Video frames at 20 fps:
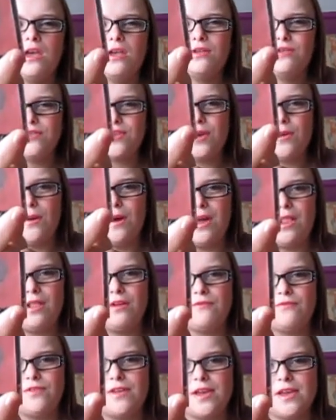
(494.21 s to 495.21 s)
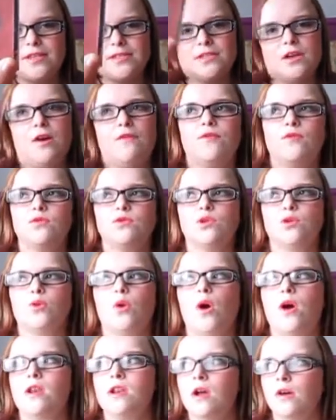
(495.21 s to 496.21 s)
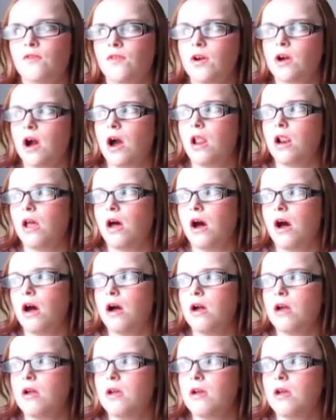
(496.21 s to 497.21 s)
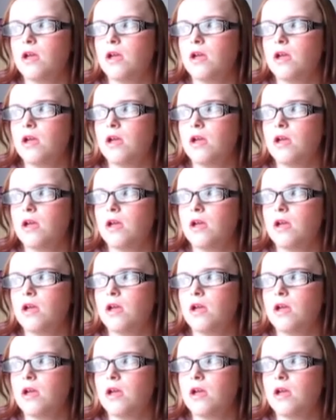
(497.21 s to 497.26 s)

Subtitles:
So I love this. I've also got another colour